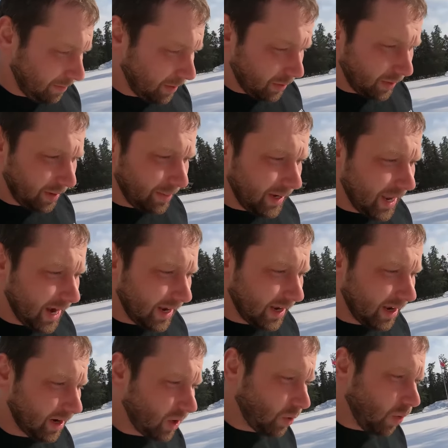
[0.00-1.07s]
We're going to be
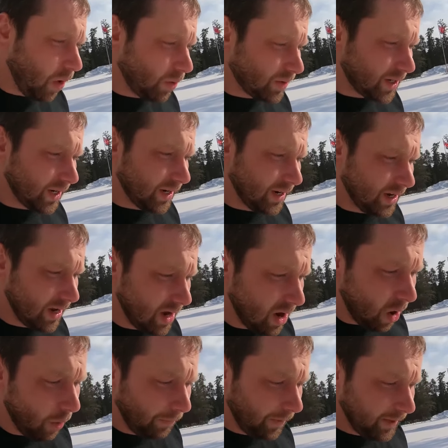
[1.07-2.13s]
getting a quote,
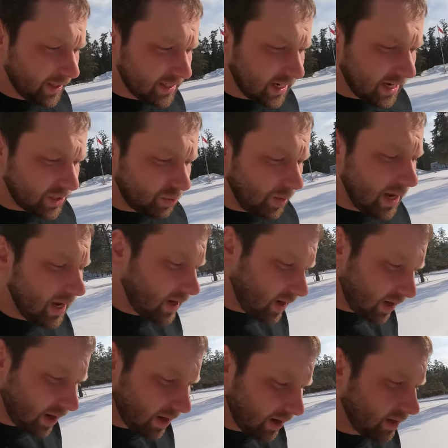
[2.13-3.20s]
hopefully this next week,
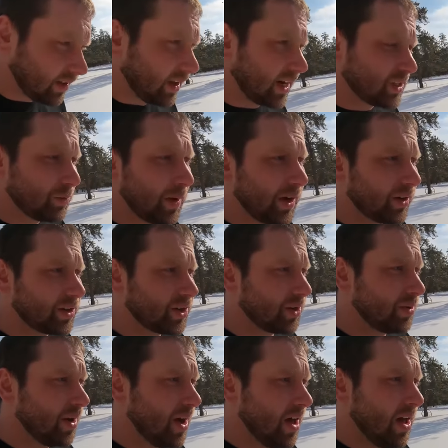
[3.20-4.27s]
in the next week or
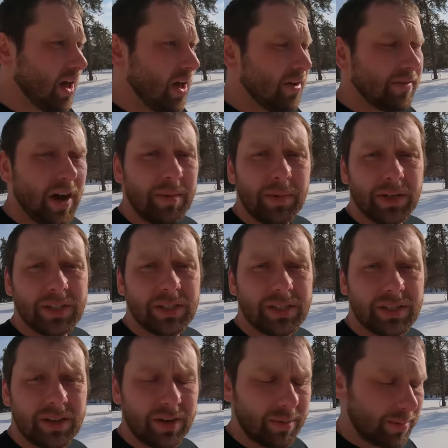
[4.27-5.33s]
two how much
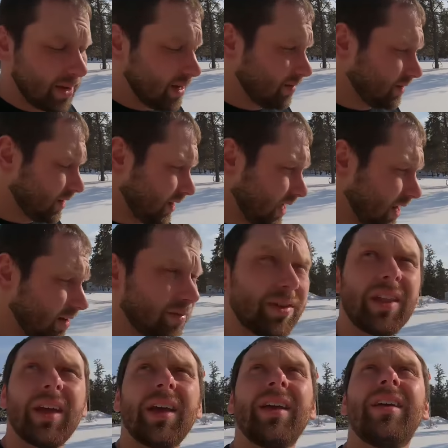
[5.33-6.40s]
it's going to be to get
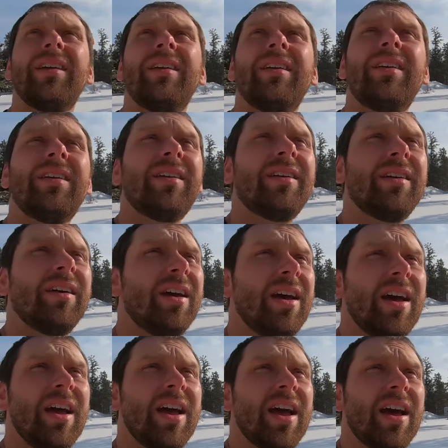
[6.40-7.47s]
everything
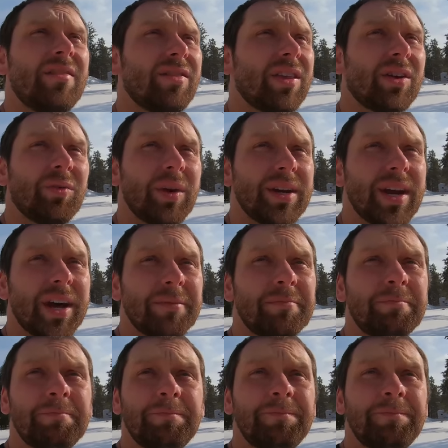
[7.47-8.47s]
everything redone.